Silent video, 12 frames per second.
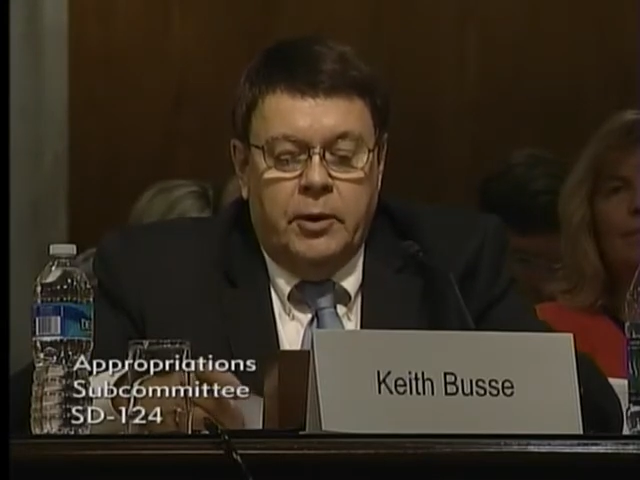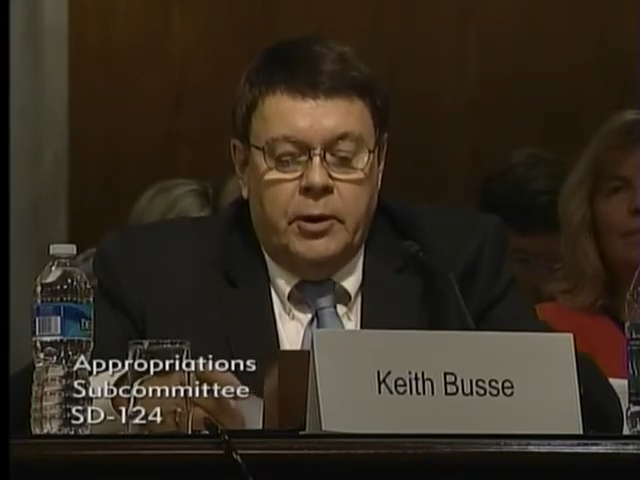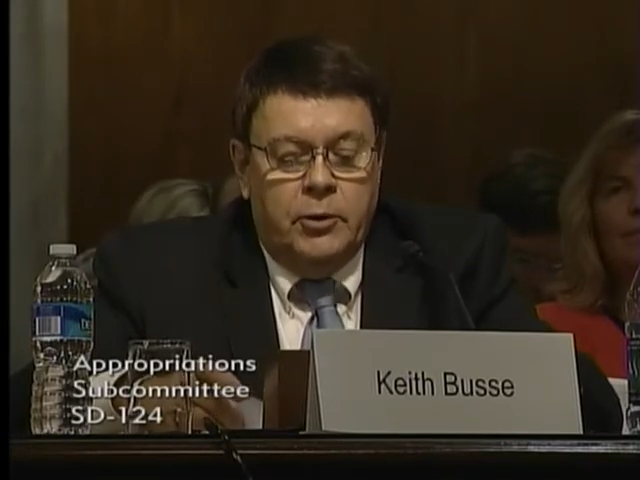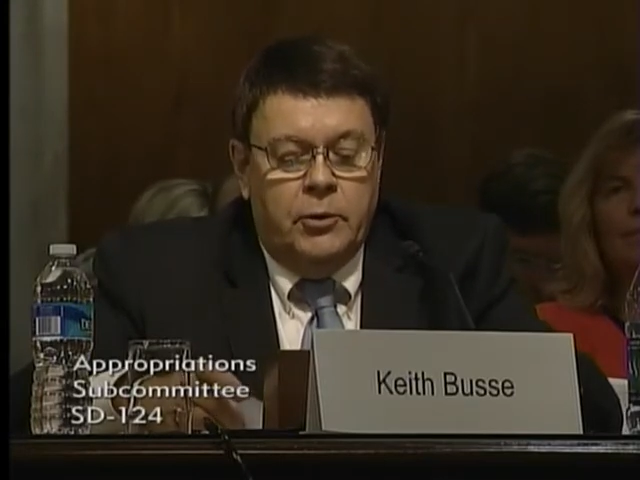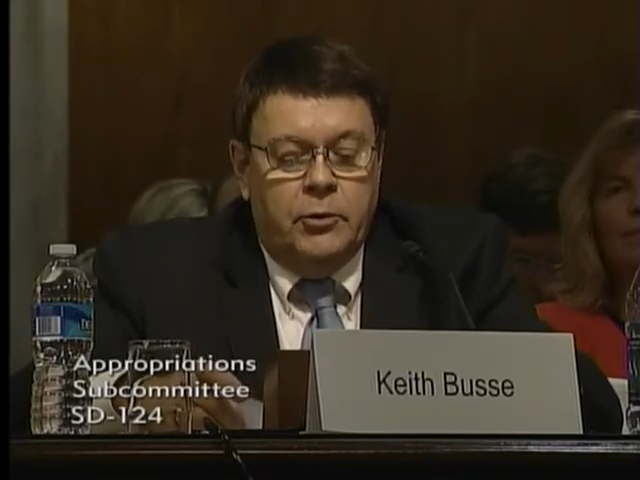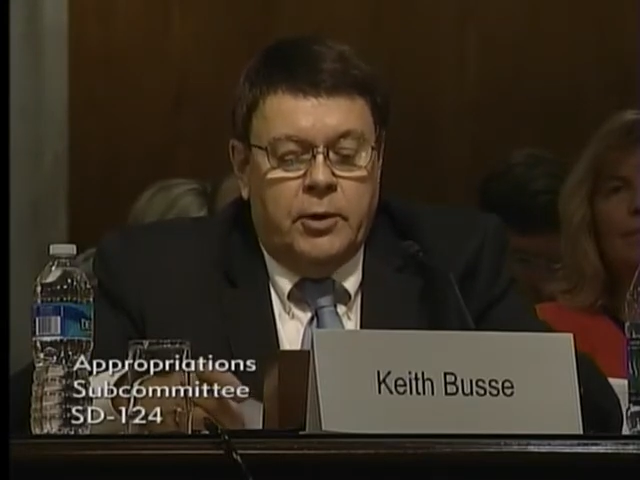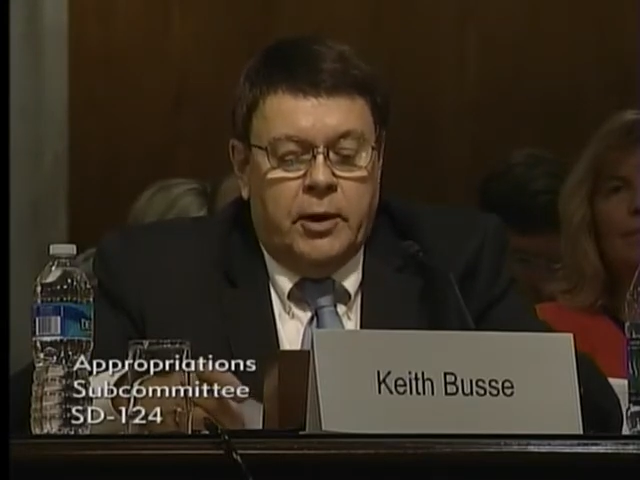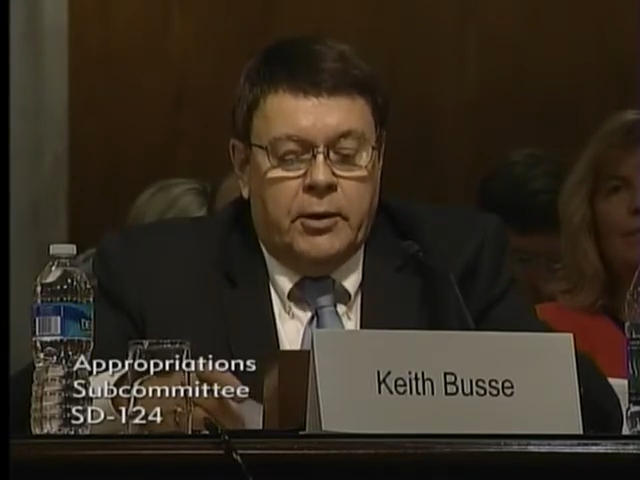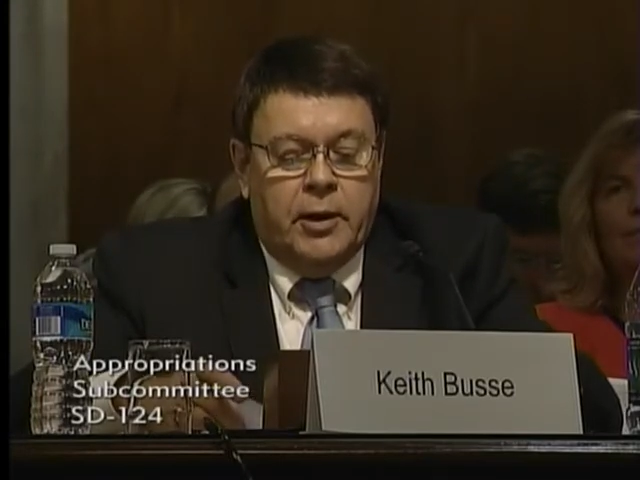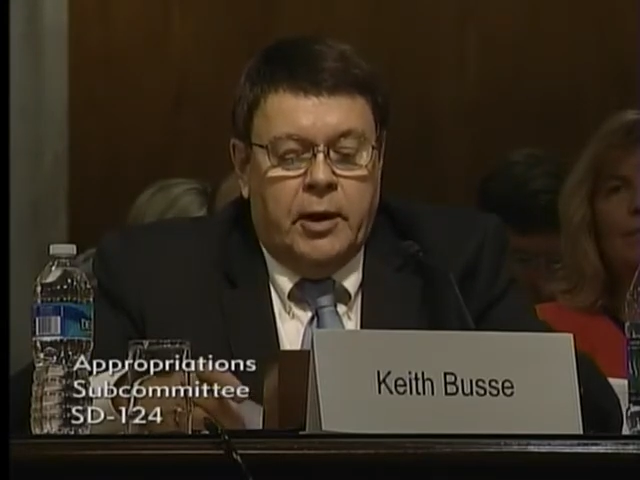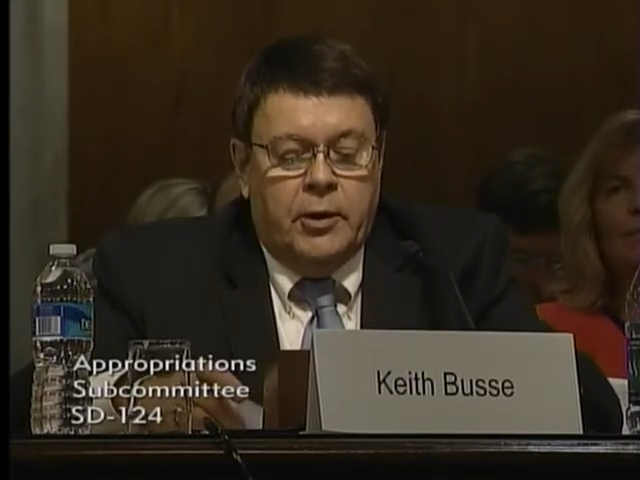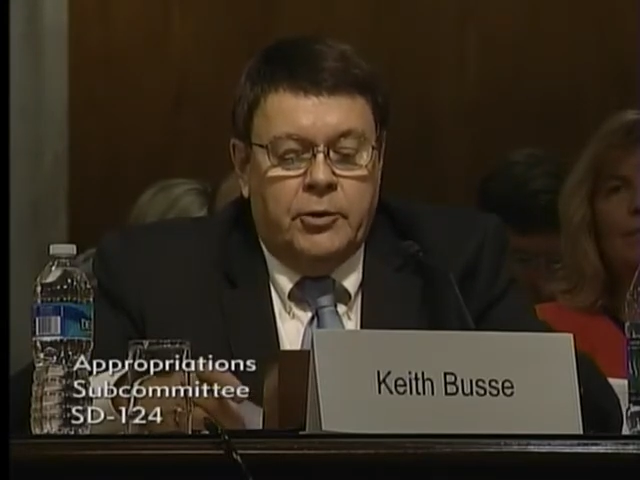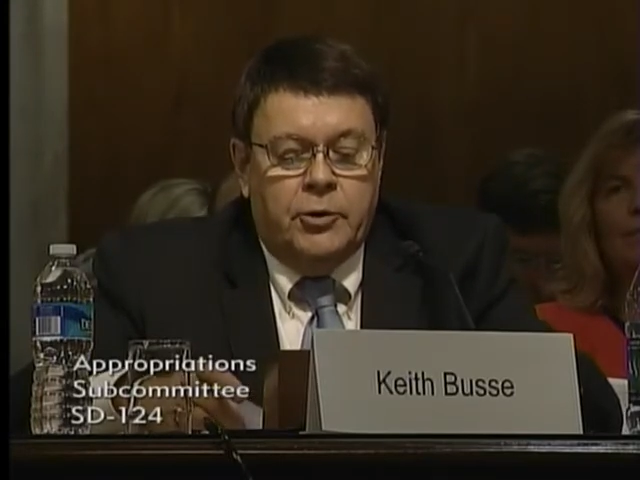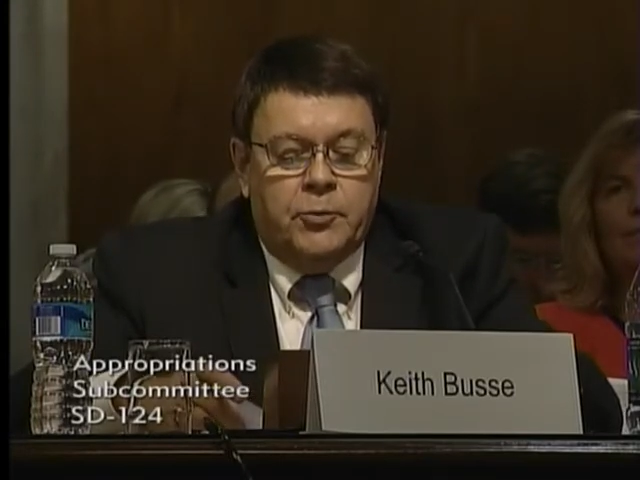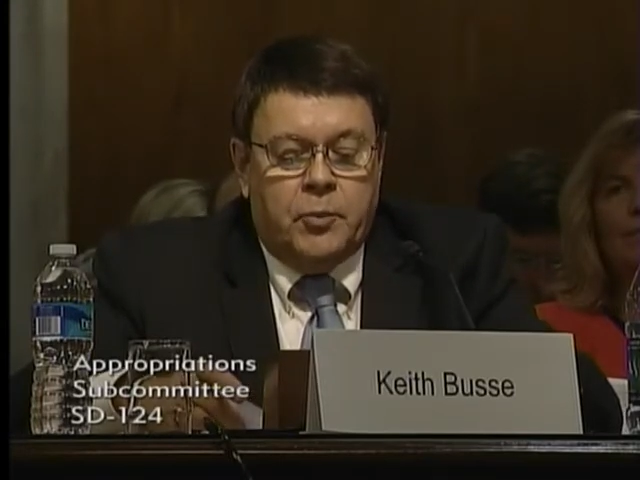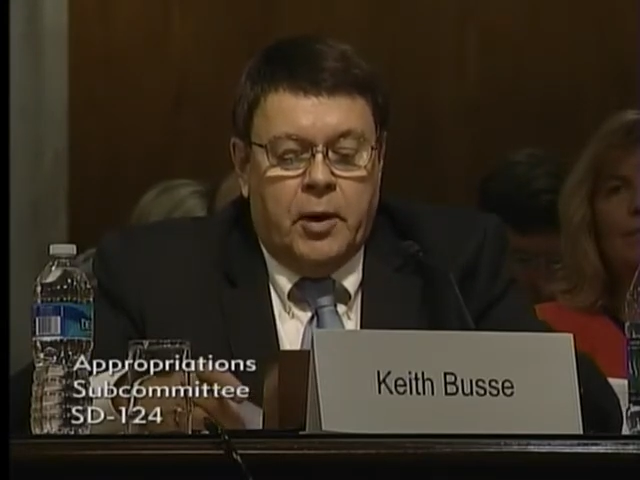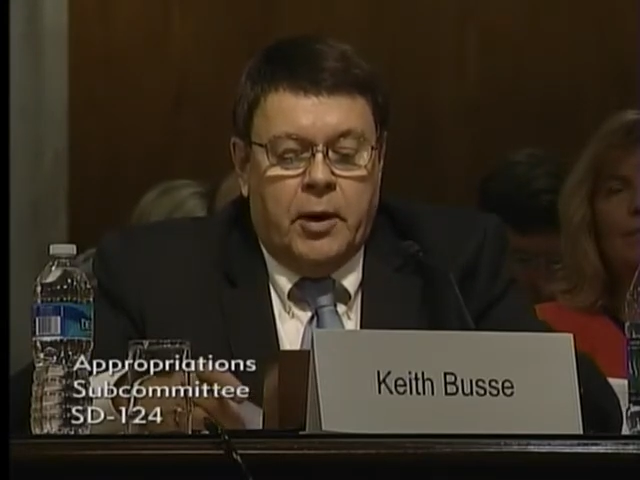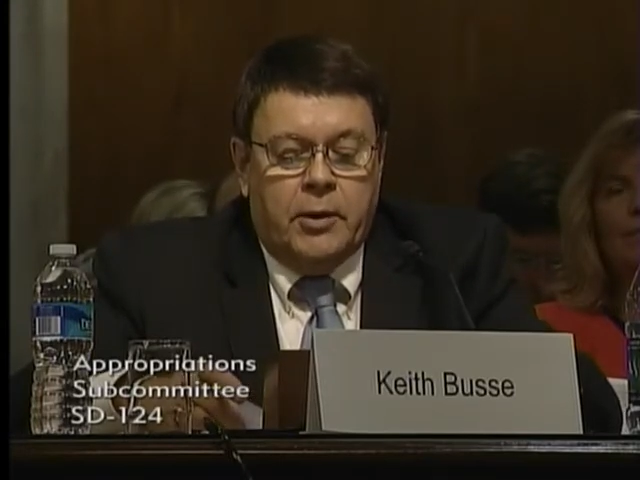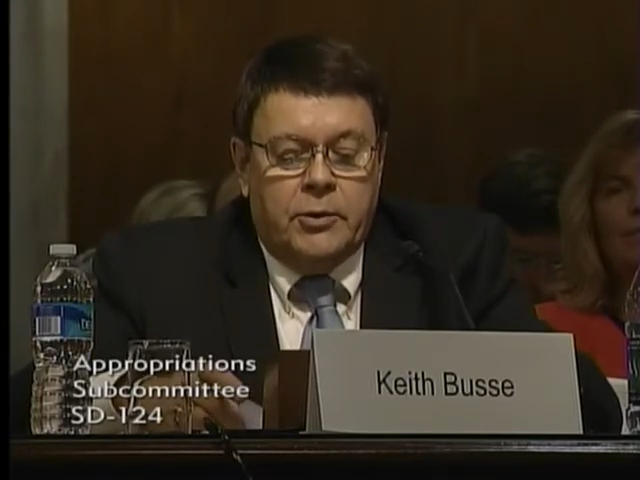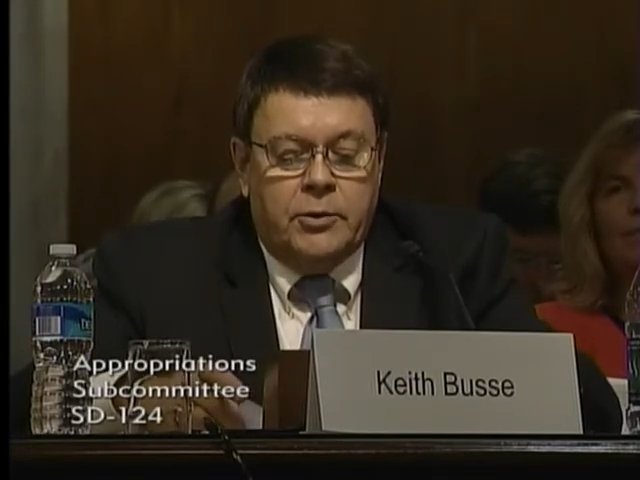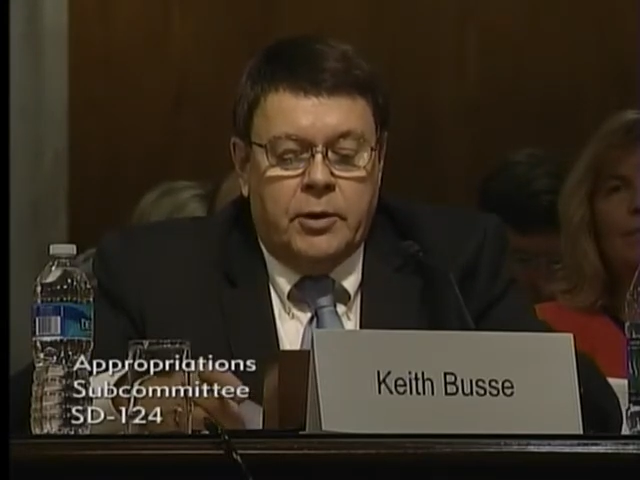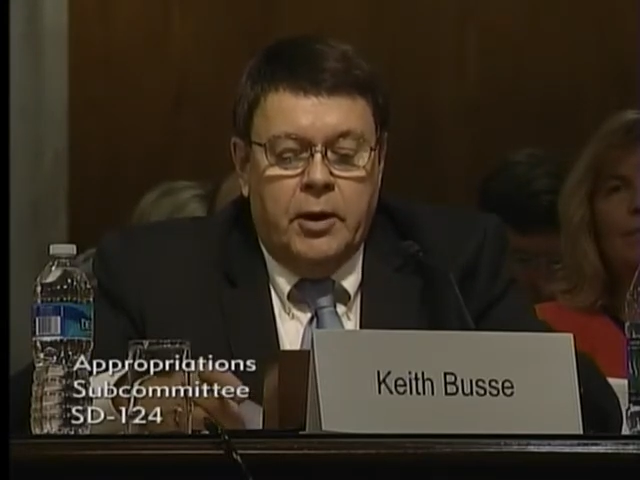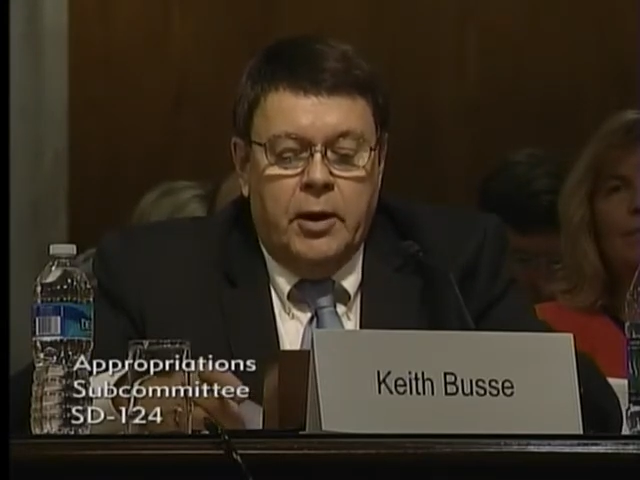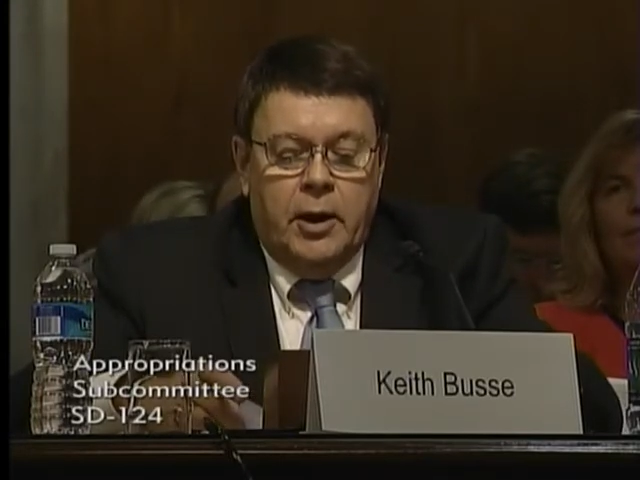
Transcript: in new technologies, products,